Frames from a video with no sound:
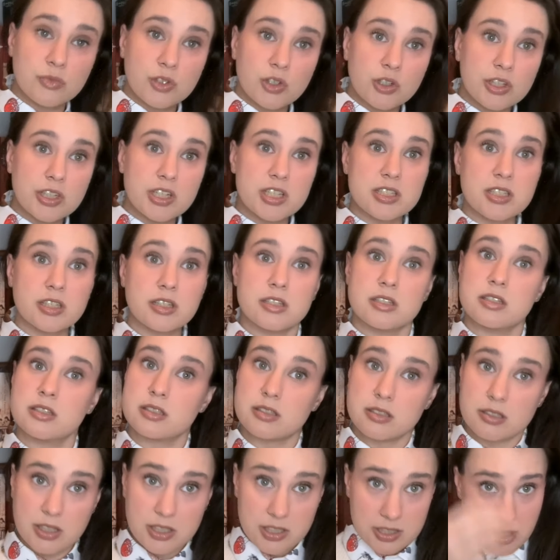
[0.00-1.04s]
you're gonna see
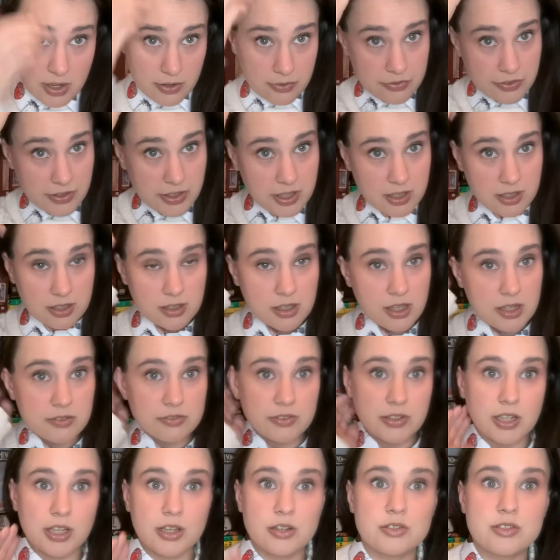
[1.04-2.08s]
this this outfit in a lot of
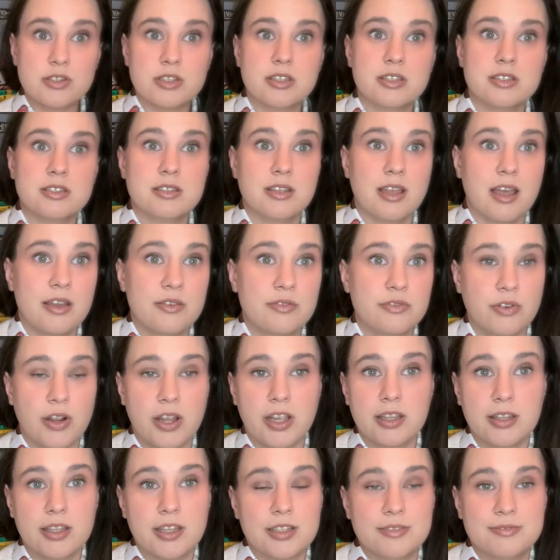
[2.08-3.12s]
videos because I
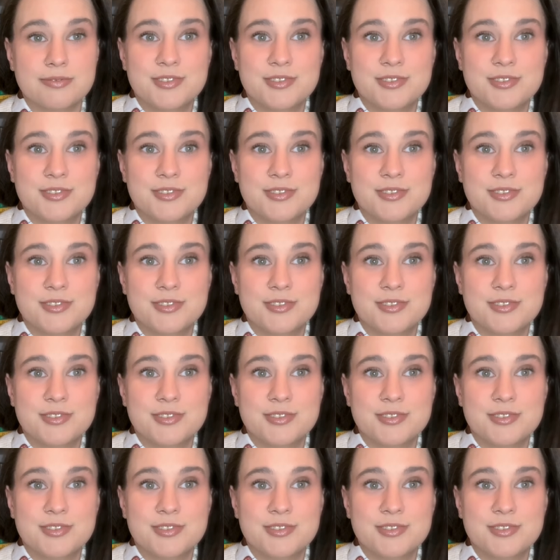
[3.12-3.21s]
frankly